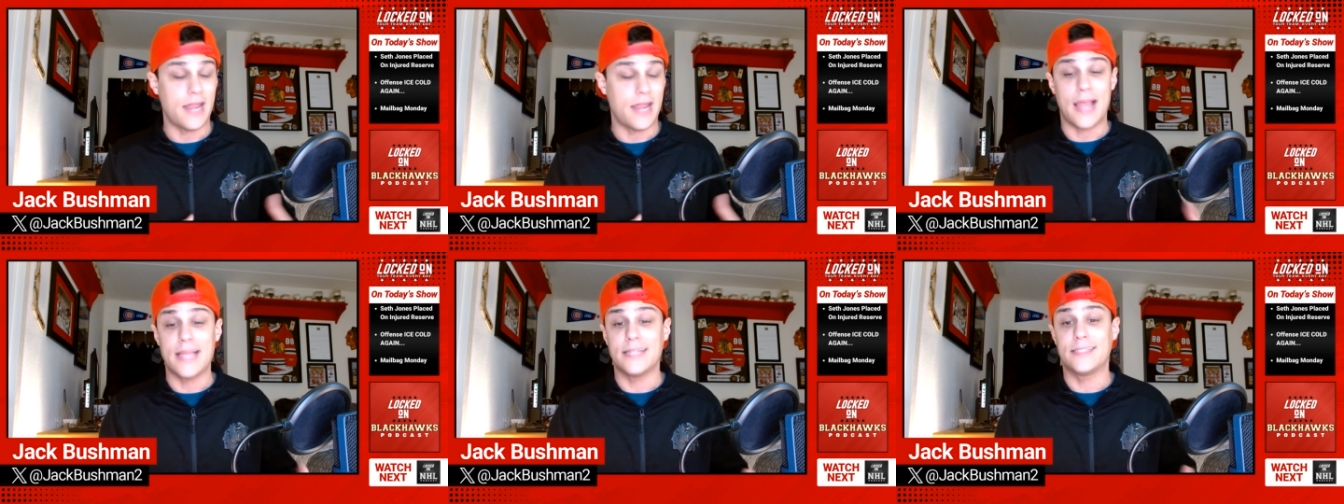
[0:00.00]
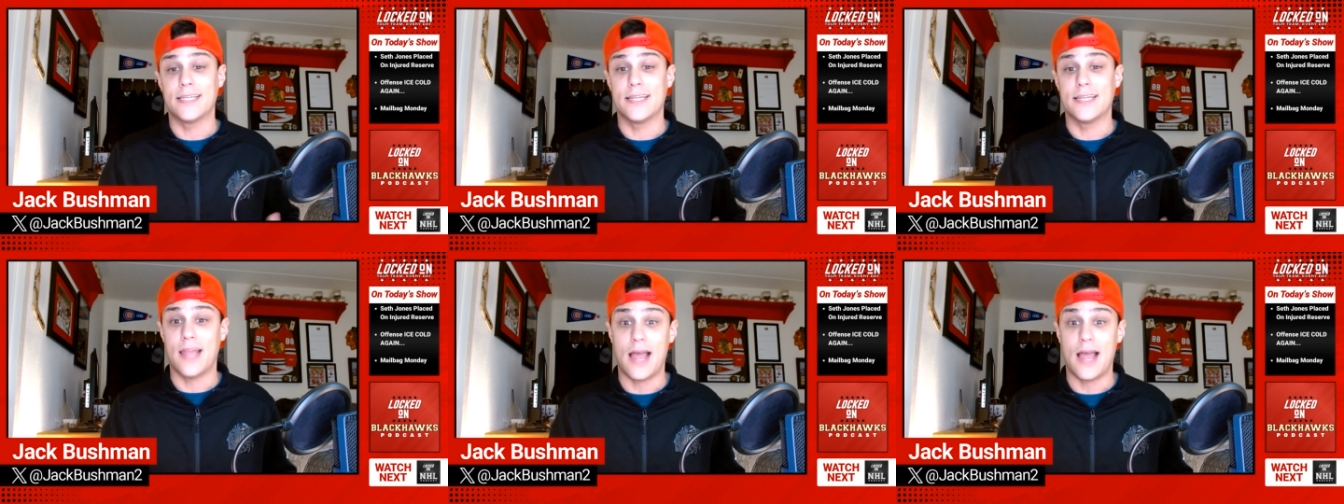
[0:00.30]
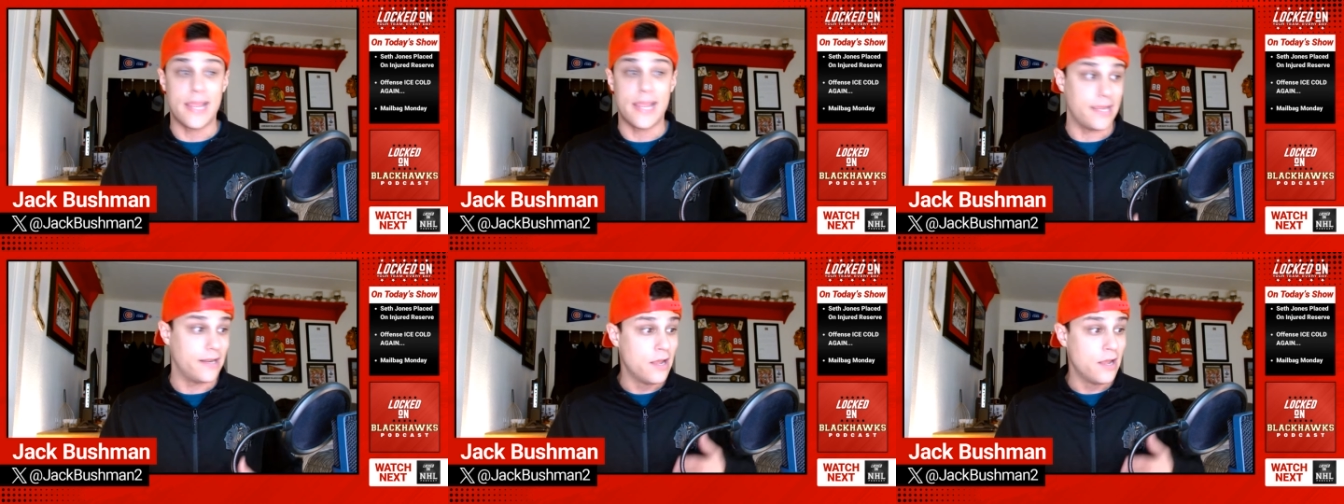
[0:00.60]
night to
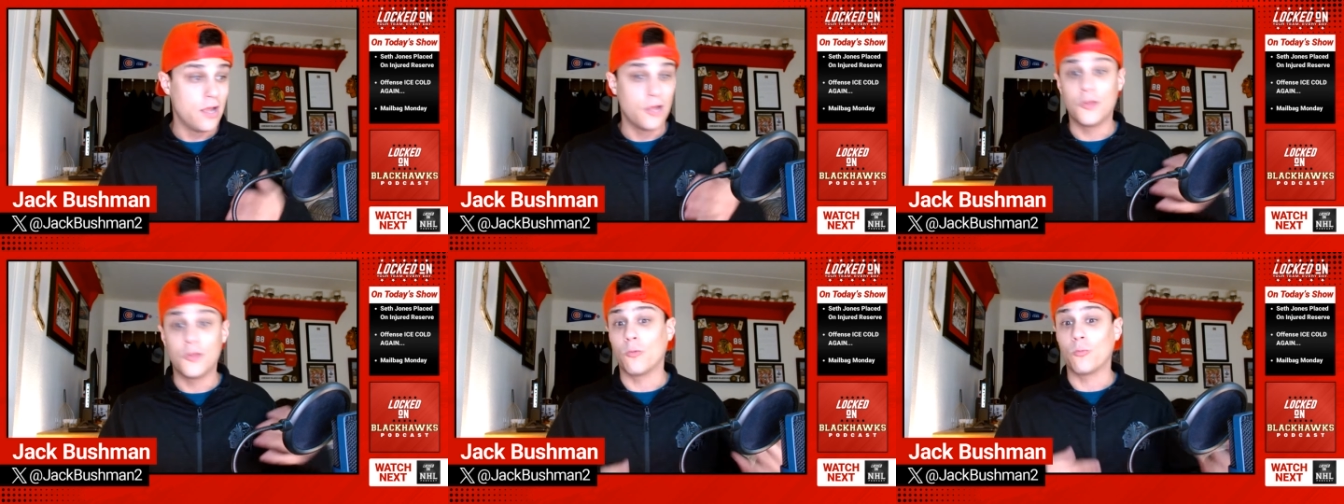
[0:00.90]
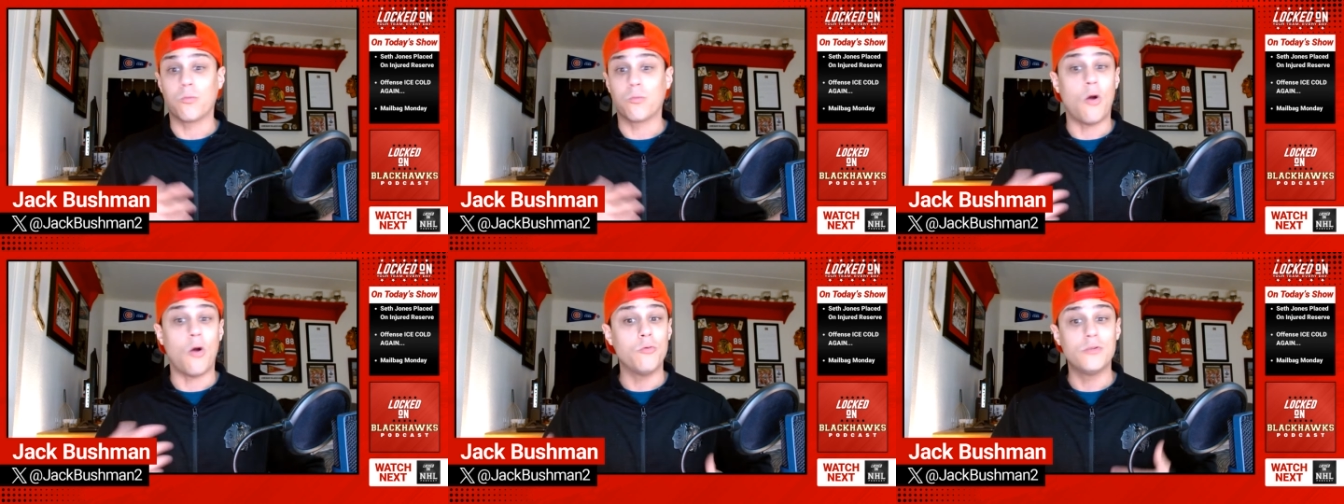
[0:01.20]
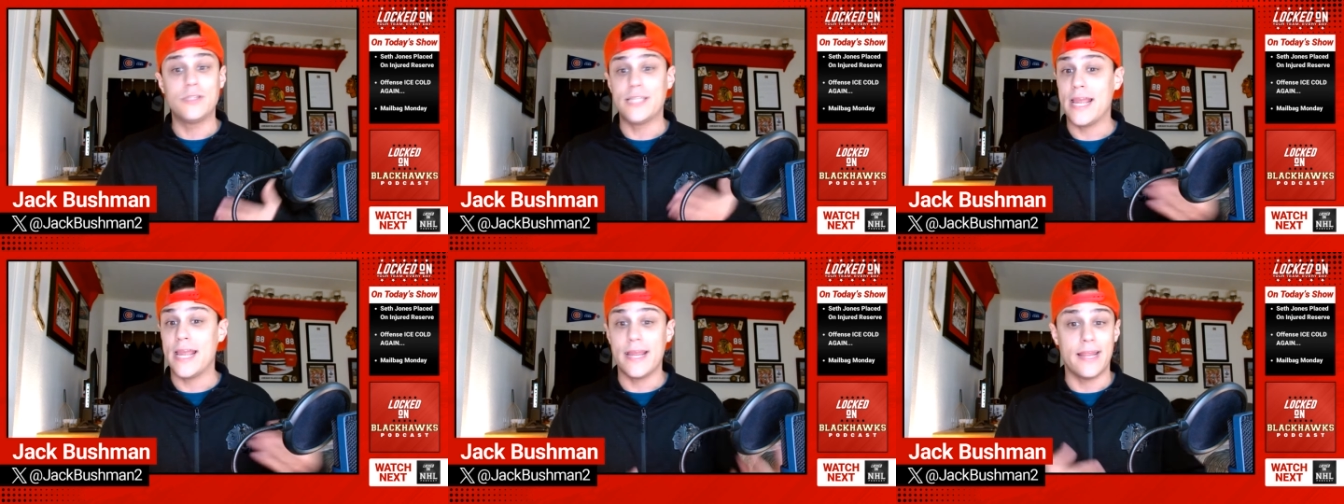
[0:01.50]
night, the
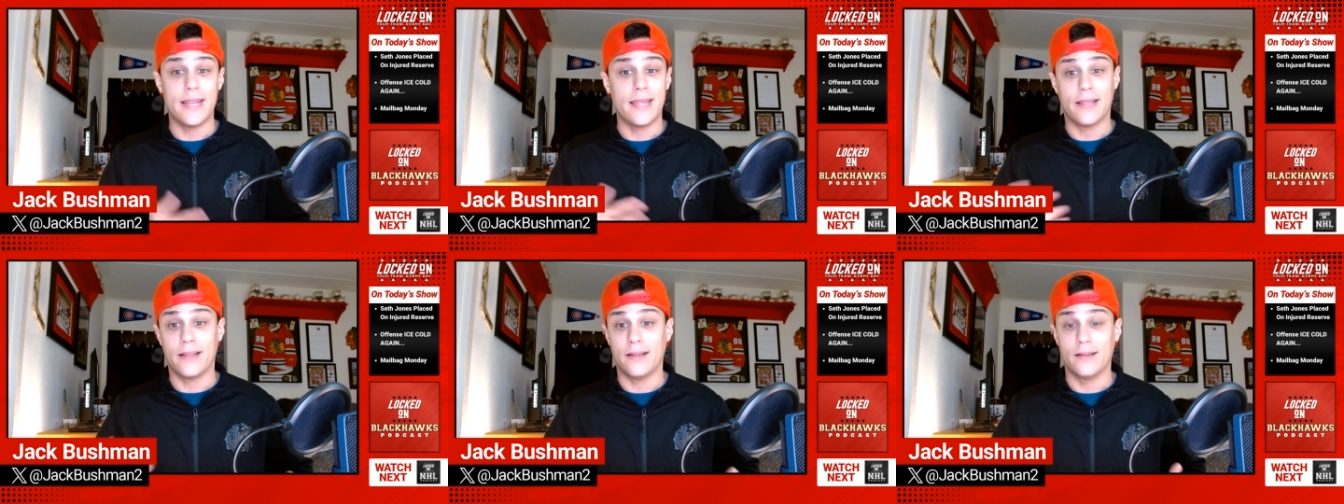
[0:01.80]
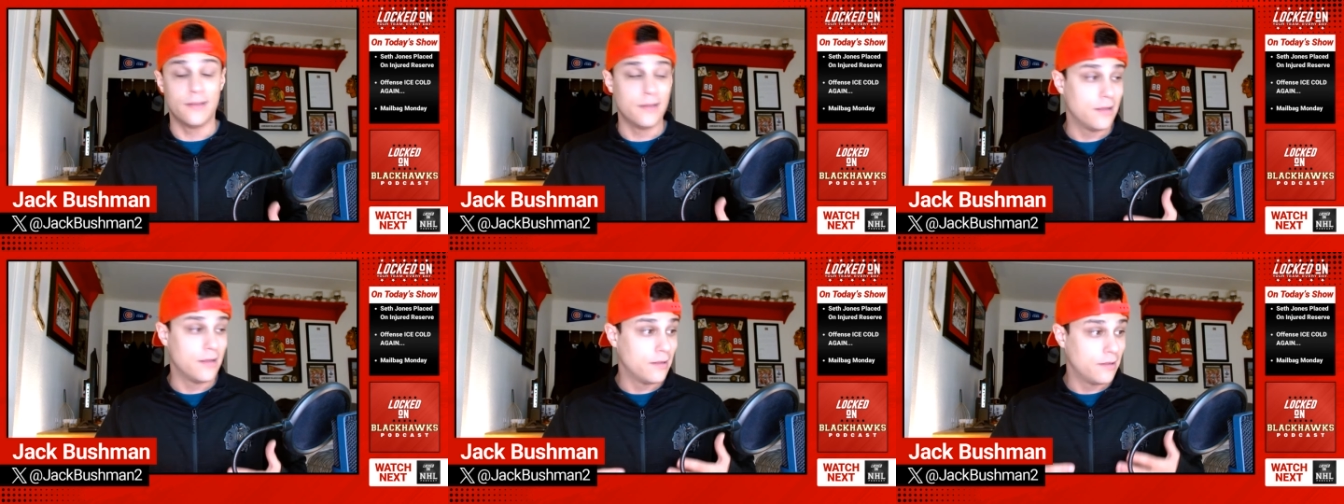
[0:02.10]
rotating